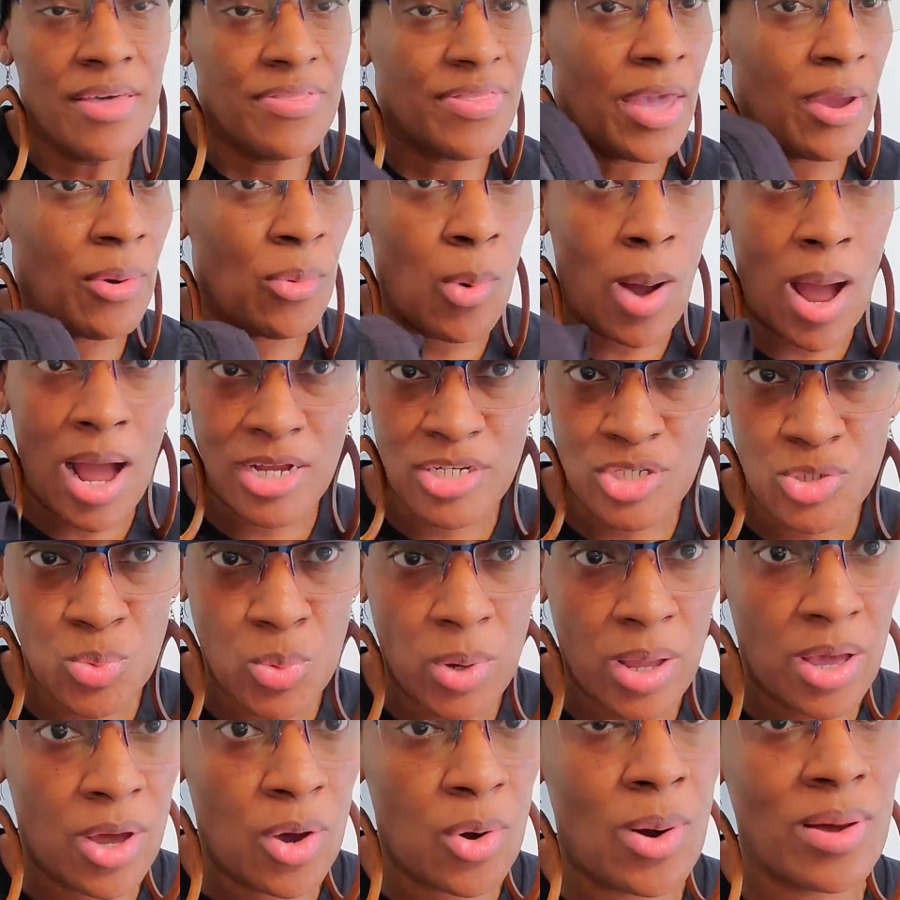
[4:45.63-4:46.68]
They wash
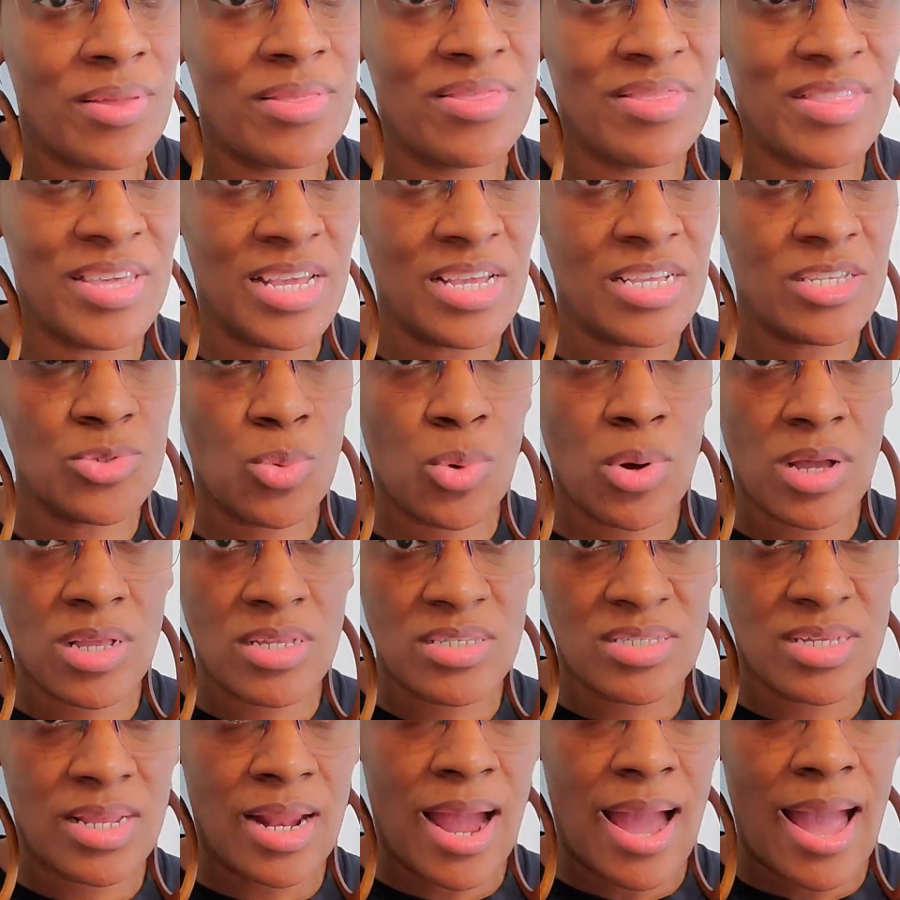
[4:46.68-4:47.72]
well. These
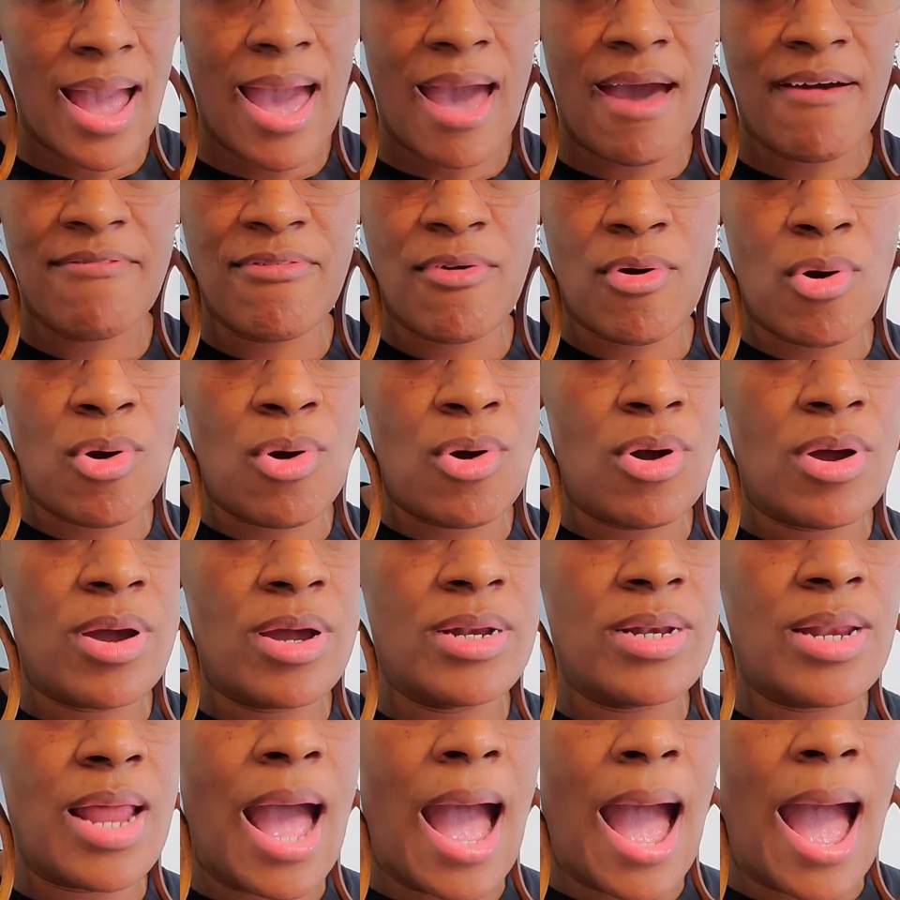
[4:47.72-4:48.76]
ones that I have
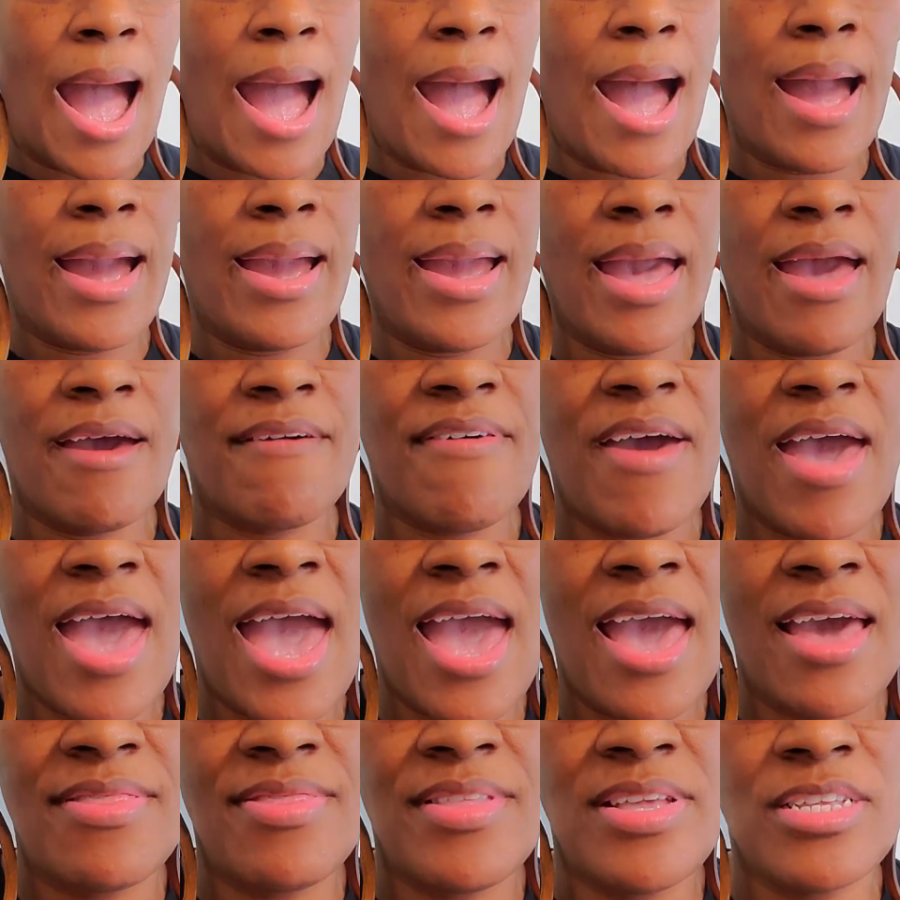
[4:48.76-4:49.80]
on, I have
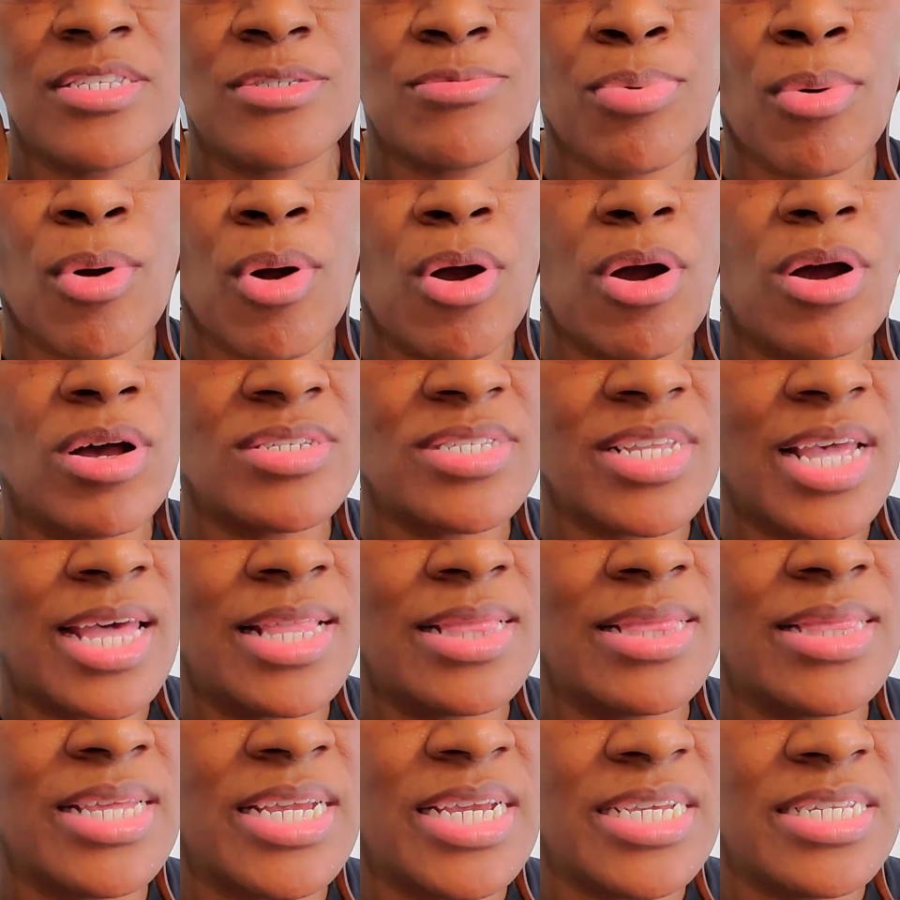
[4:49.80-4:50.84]
had these bras at
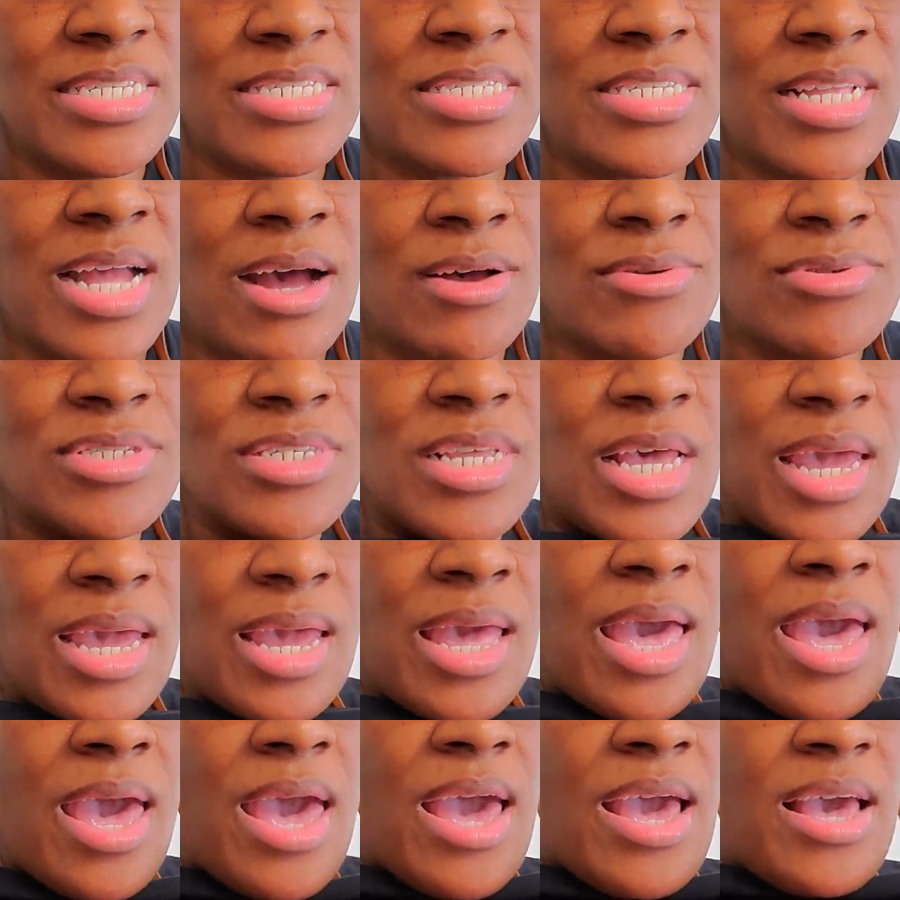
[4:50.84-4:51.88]
least, I'll say
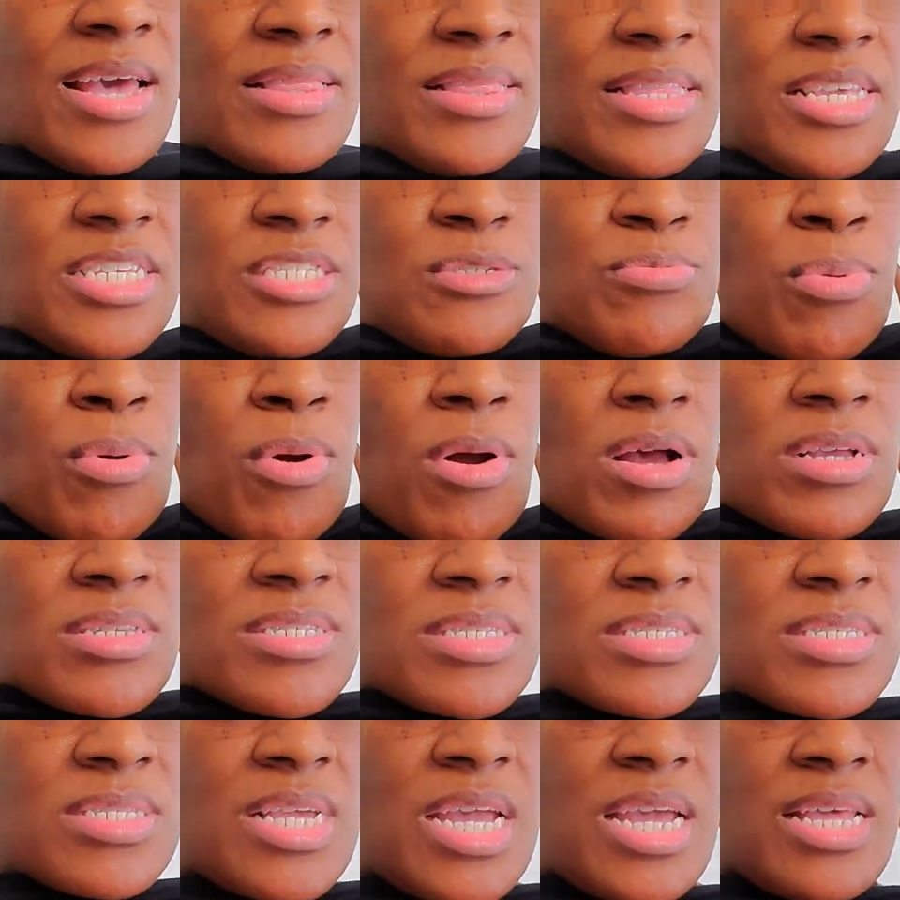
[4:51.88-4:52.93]
these bras,
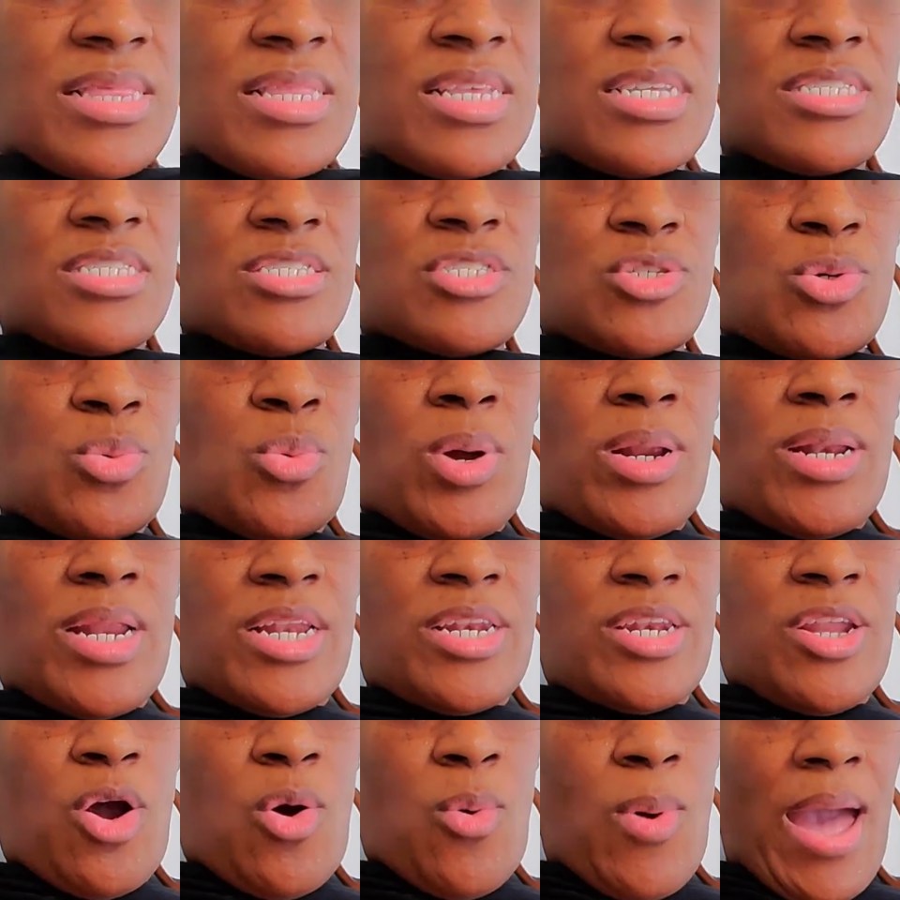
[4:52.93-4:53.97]
and this is the one
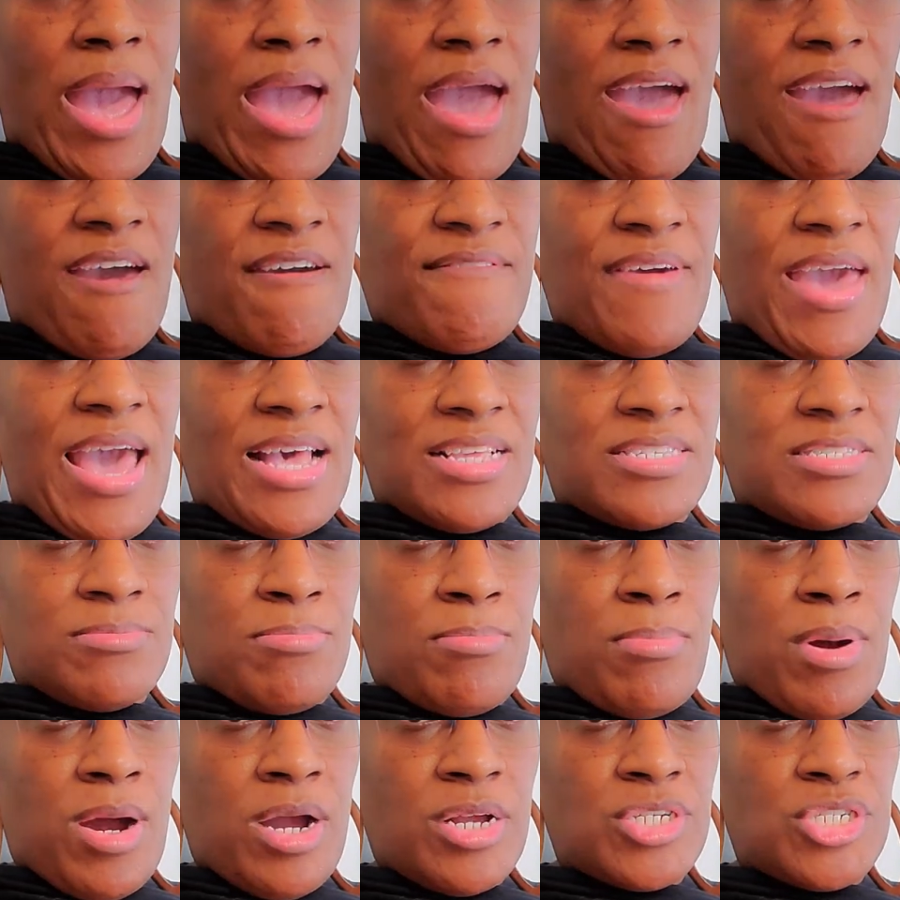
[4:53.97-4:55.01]
that don't have as
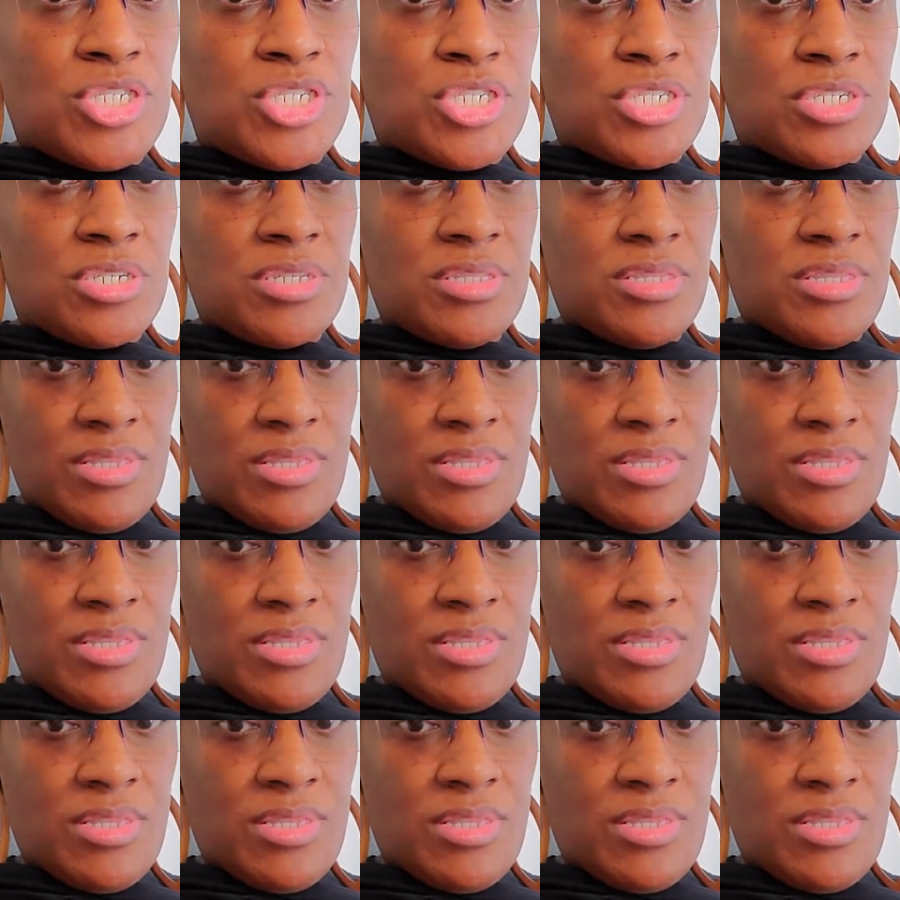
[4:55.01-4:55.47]
much,